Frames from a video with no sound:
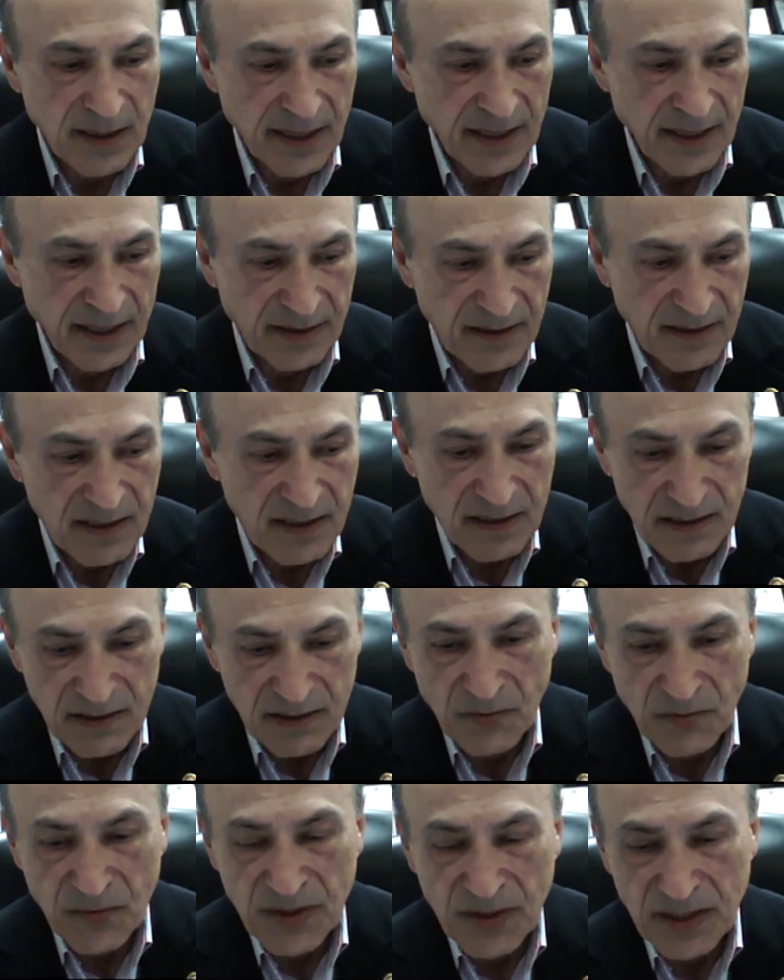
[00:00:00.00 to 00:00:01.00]
I think
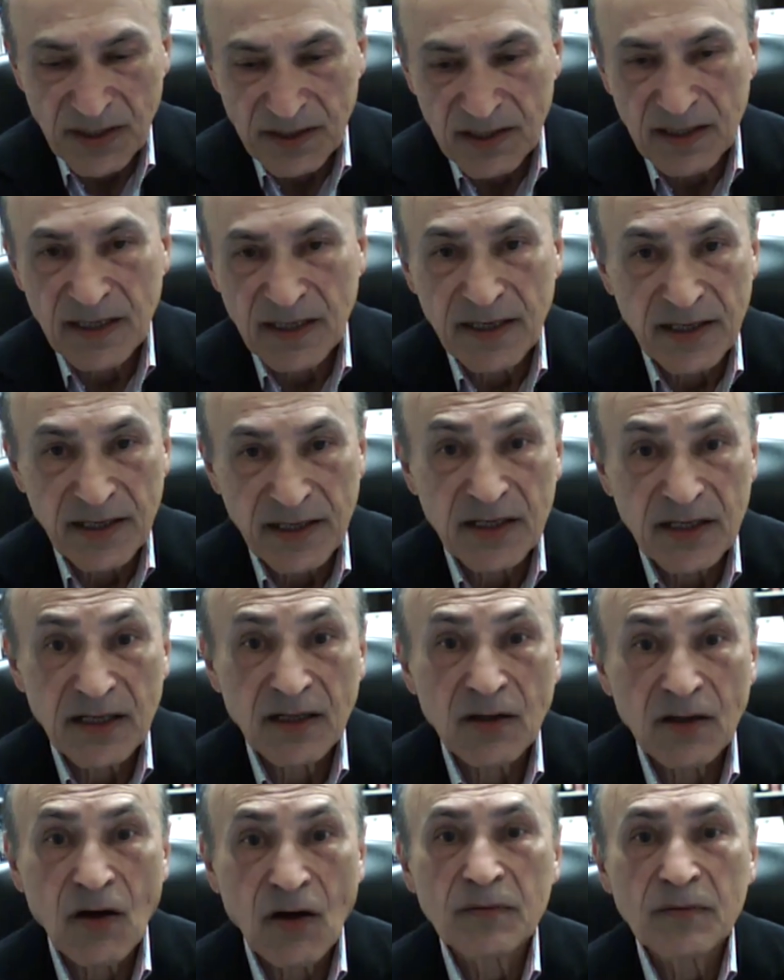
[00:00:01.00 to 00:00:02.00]
we really need a
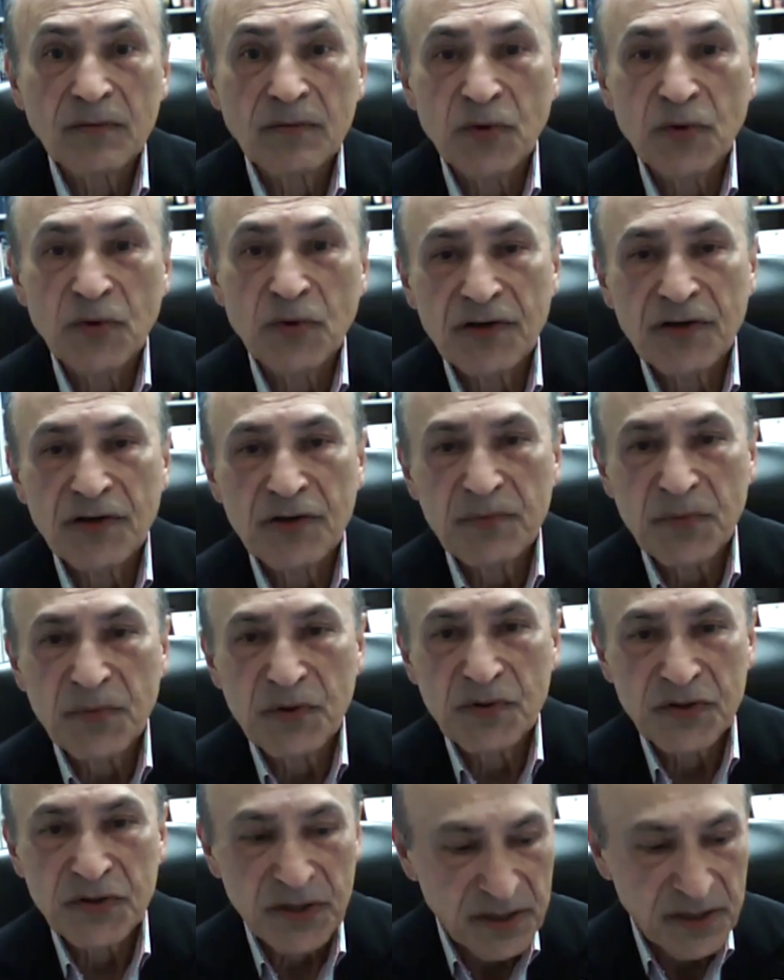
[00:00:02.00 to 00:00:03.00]
lot more
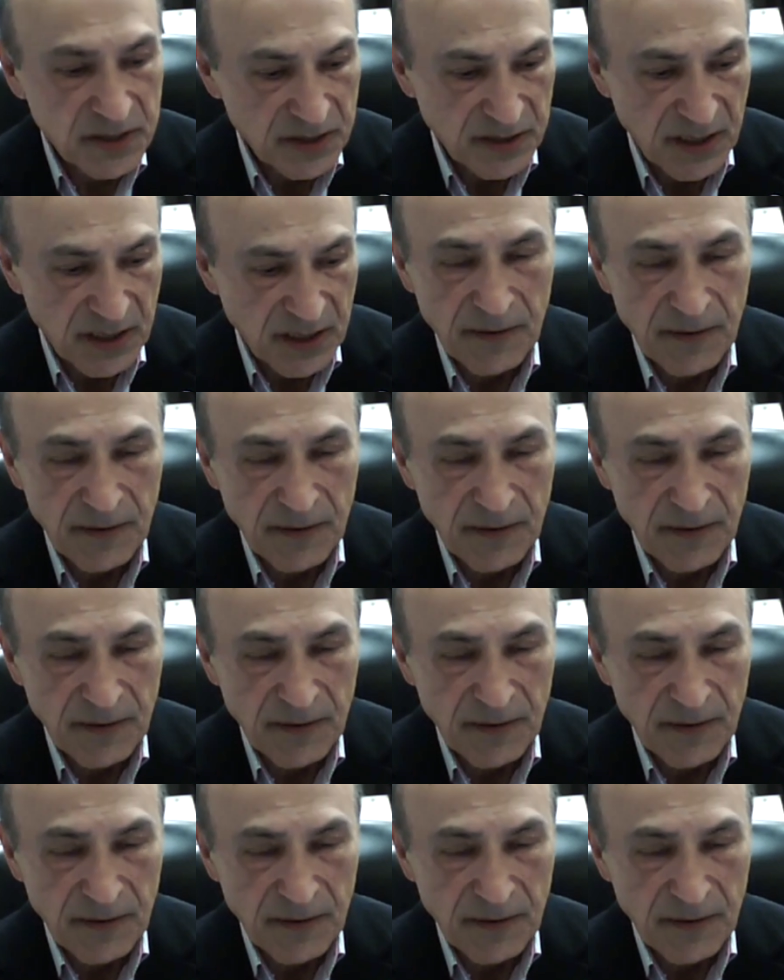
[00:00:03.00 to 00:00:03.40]
contributions